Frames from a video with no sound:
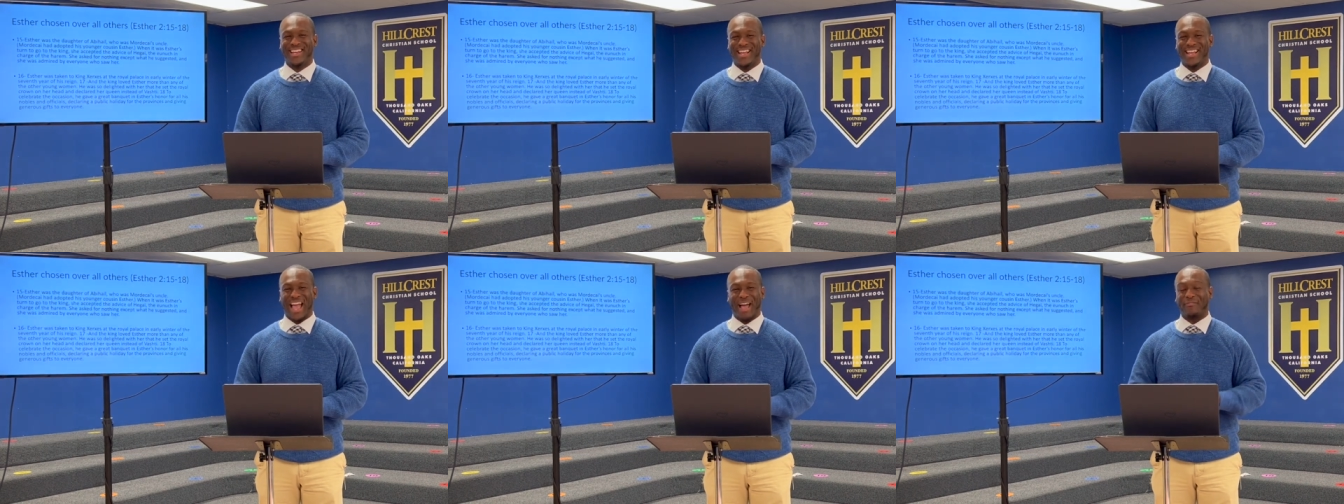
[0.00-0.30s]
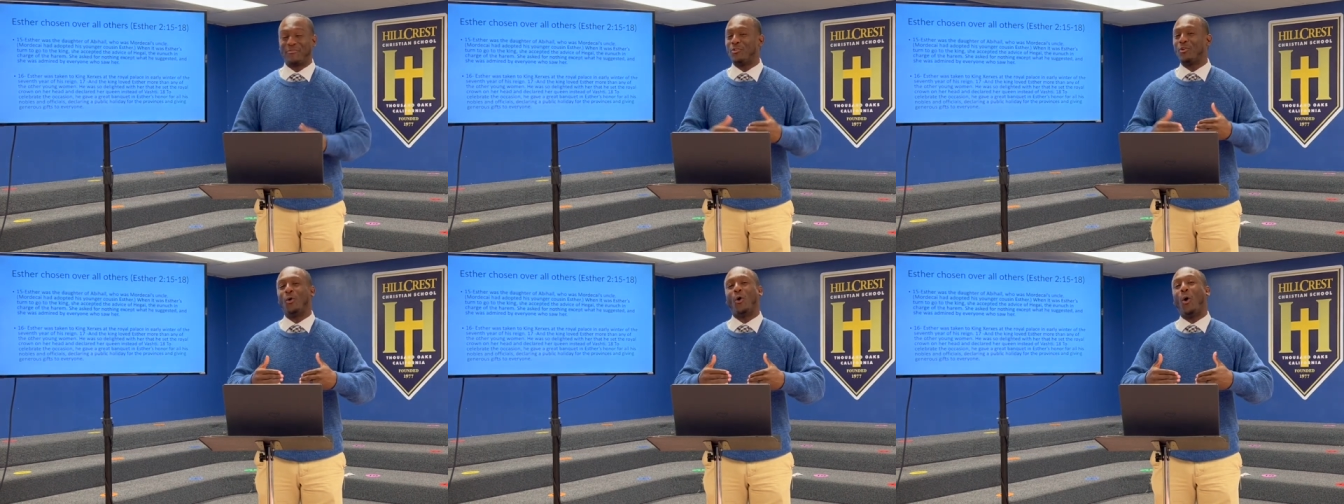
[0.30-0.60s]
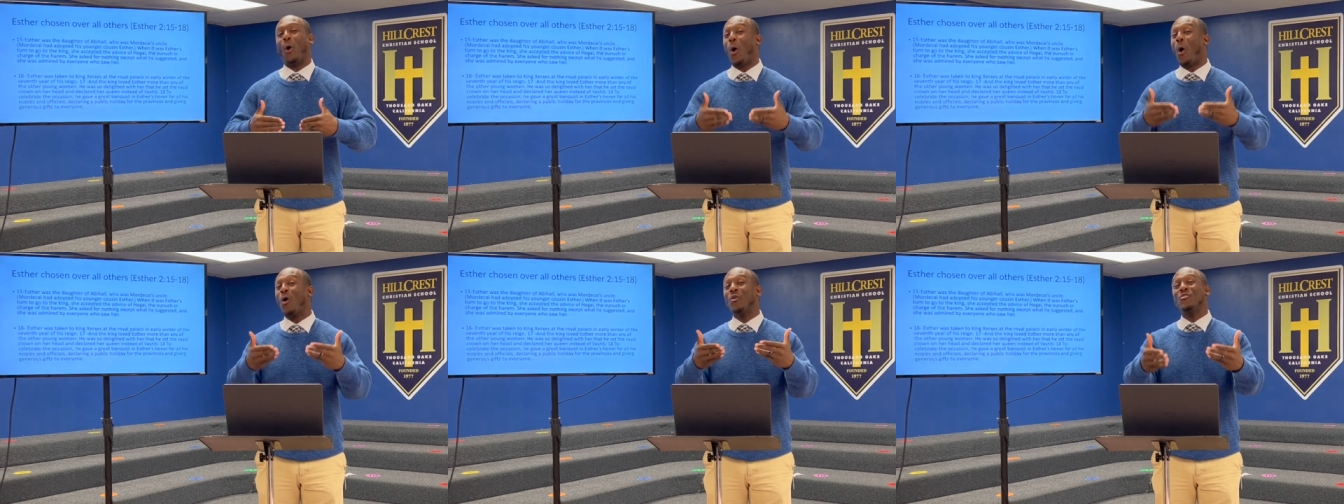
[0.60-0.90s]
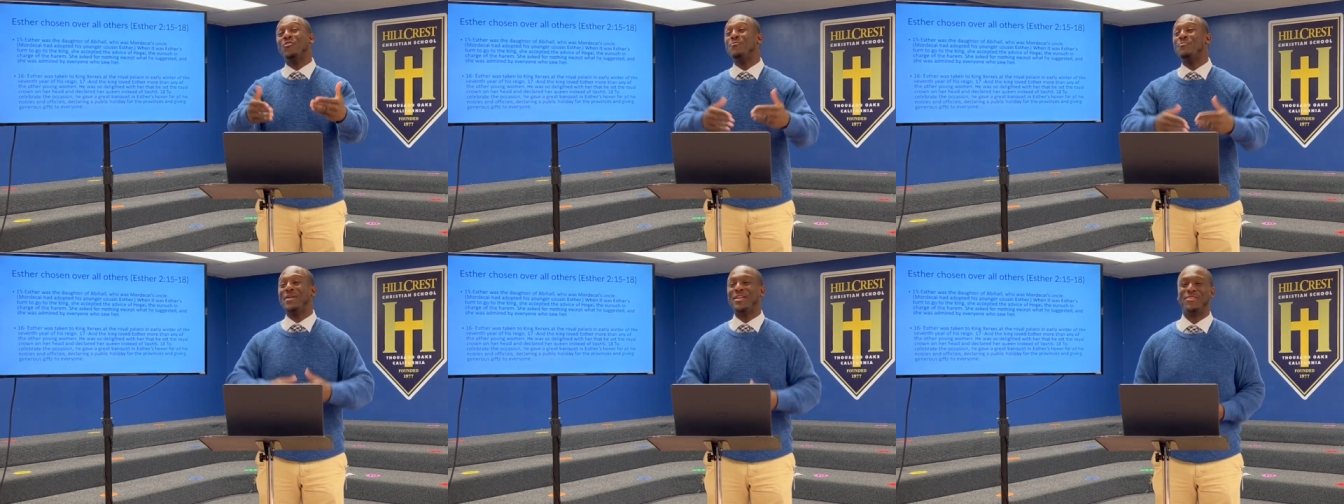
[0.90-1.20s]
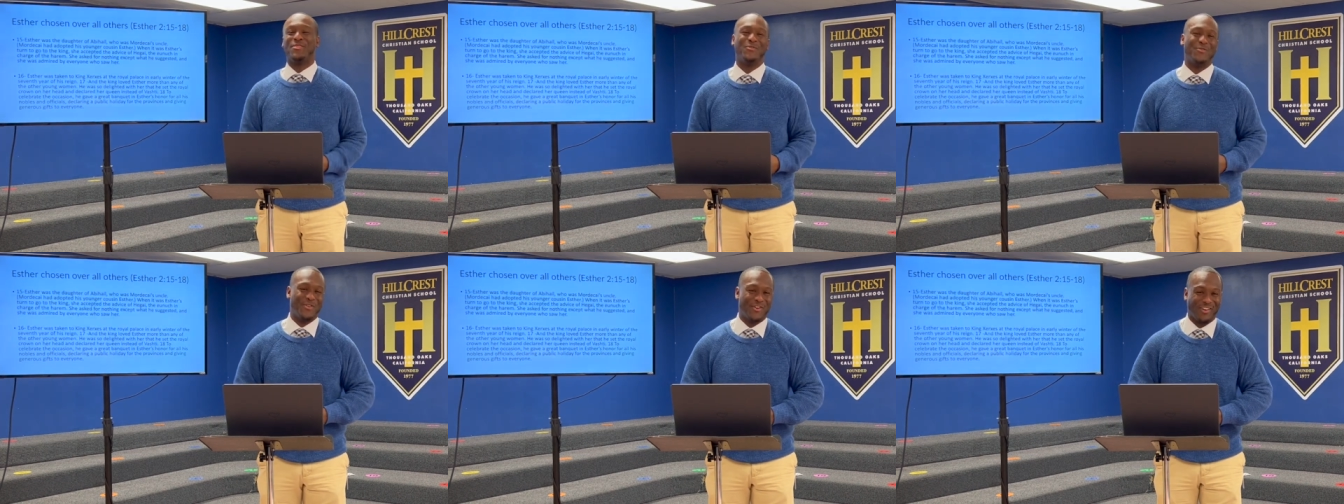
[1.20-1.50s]
after all you've been
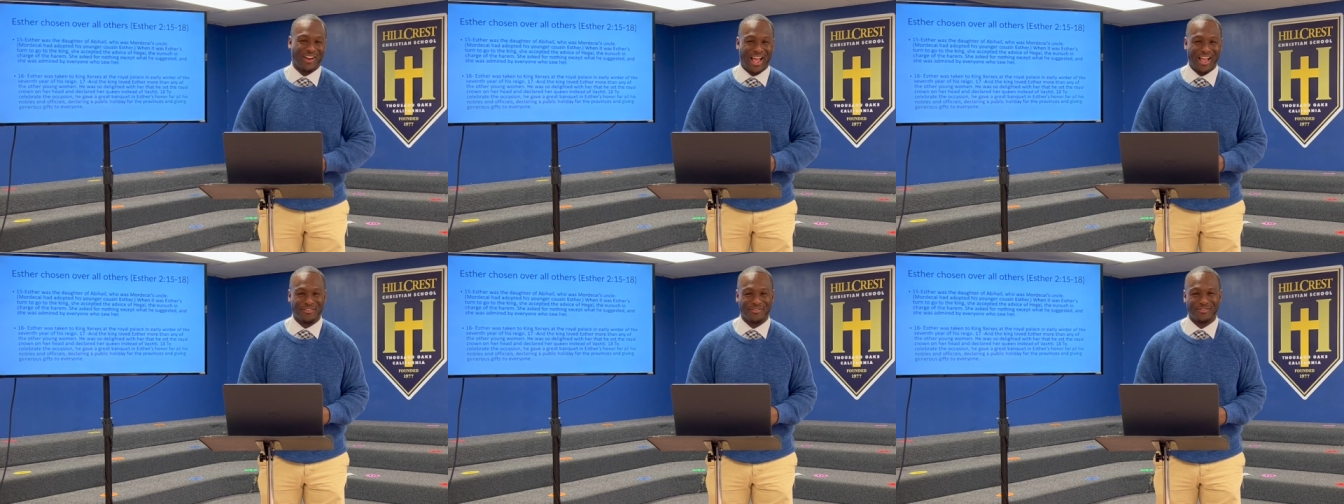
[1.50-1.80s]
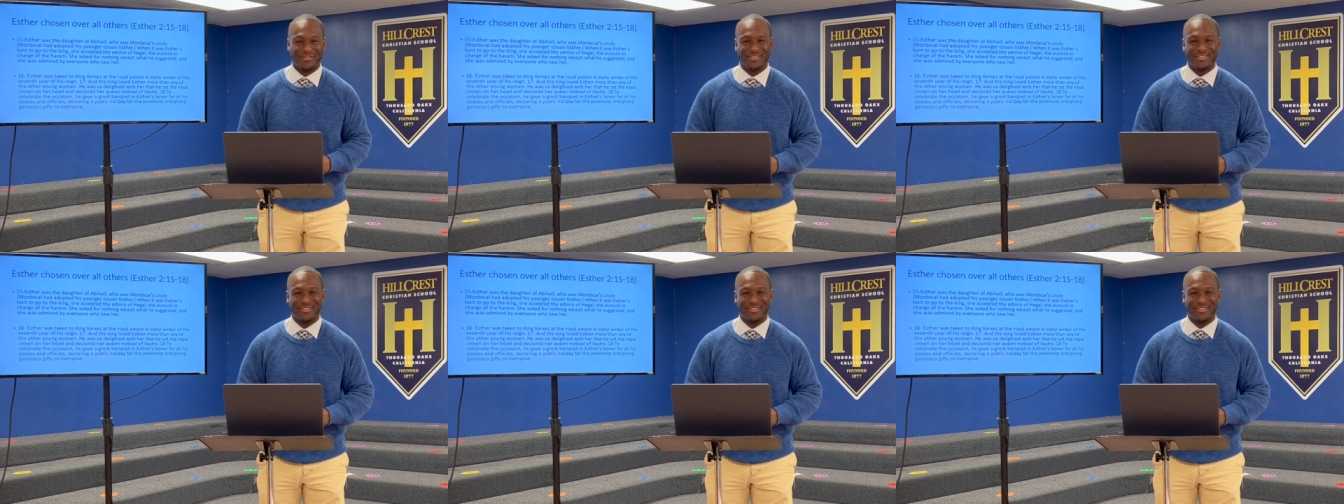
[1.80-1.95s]
through in your life